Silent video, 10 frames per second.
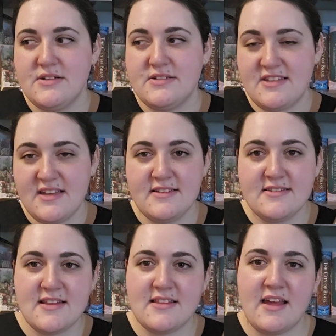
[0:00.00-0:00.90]

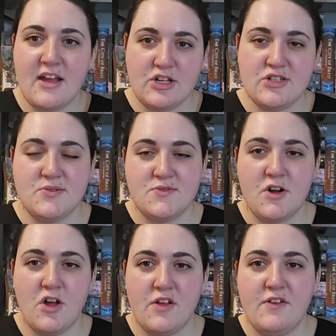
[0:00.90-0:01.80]
scenes that the character was
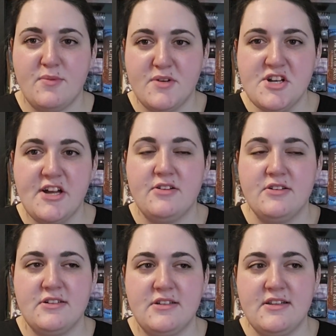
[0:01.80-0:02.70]
recalling from her
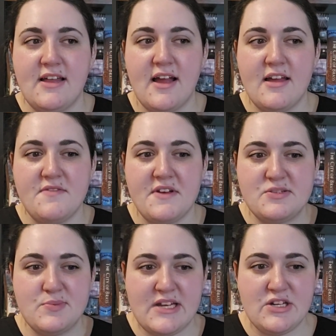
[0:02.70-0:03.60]
childhood that kind of
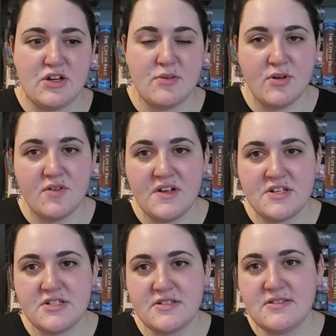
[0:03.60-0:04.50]
explained her
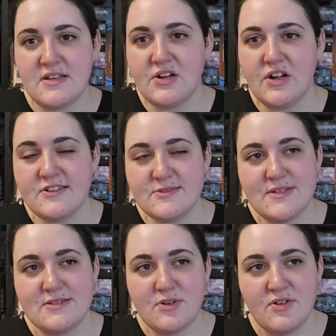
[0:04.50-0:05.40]
motivations and her
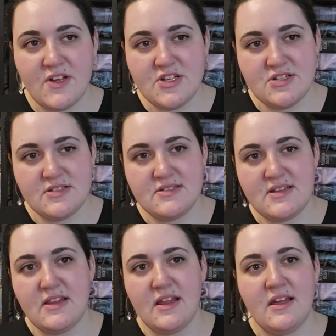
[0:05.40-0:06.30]
husband's motivations
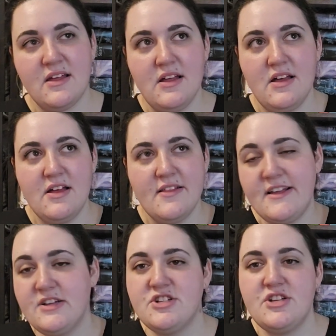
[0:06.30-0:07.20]
and like
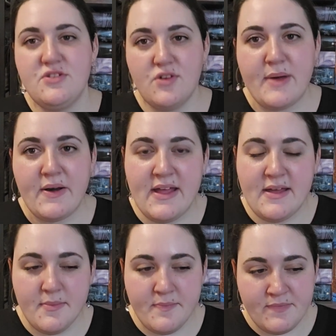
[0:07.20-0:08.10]
things she knew about
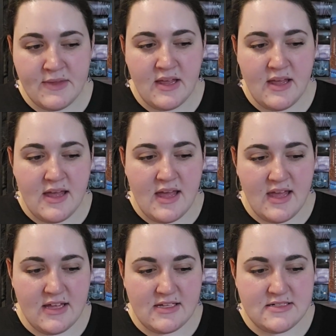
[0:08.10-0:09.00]
him
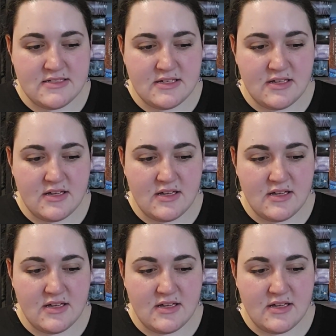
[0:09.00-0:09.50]
and